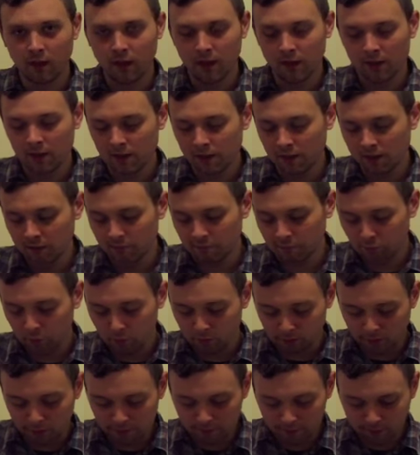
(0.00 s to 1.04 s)
a
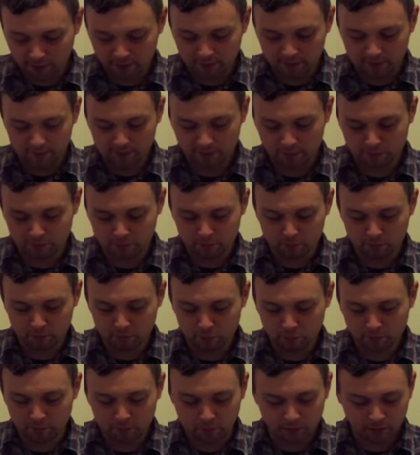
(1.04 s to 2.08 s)
4x5
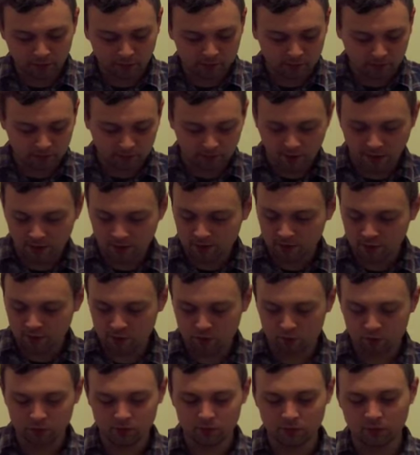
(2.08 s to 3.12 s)
proof print. I
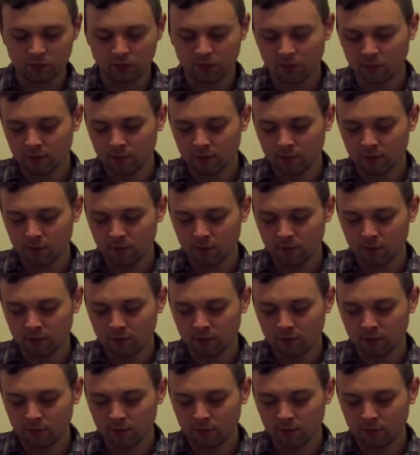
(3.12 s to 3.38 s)
use